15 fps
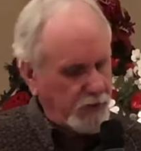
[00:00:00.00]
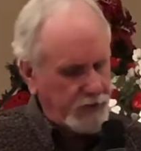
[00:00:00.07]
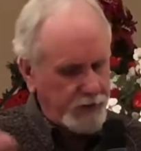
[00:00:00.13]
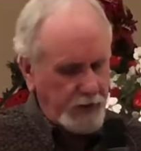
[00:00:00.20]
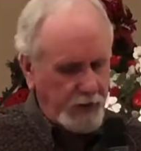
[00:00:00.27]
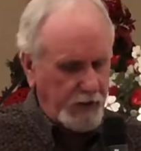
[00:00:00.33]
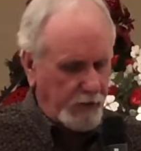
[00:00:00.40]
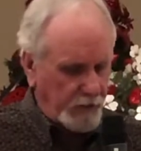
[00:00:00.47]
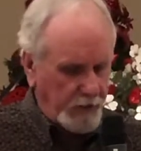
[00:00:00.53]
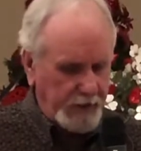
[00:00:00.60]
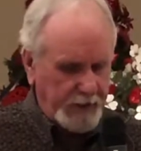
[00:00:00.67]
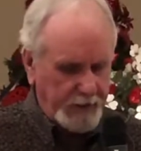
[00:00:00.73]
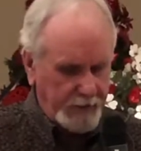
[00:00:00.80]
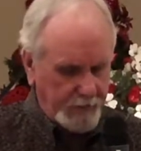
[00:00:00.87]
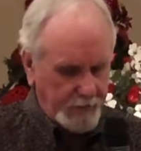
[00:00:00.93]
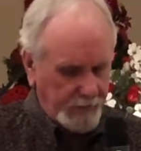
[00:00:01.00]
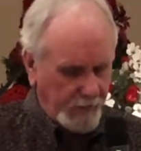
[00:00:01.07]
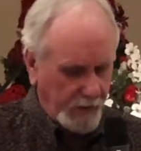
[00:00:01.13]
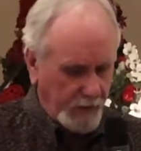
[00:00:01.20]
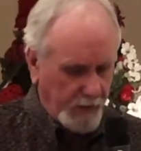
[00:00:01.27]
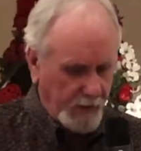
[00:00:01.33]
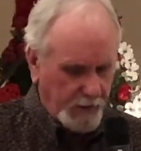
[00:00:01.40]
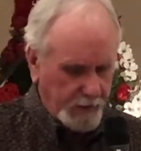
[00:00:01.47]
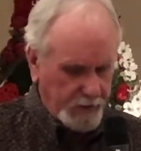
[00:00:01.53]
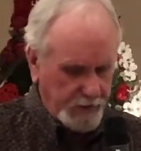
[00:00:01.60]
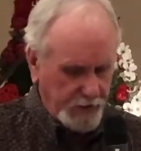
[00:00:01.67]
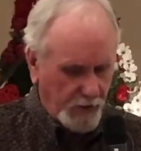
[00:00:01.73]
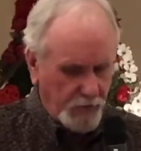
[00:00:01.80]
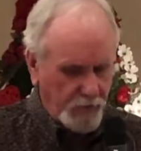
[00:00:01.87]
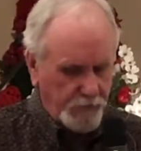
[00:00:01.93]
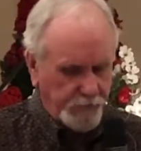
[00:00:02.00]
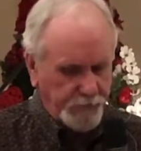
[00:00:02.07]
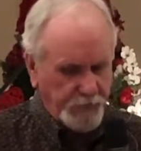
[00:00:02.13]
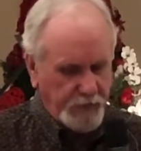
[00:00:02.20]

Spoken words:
has studied Greek a lot. So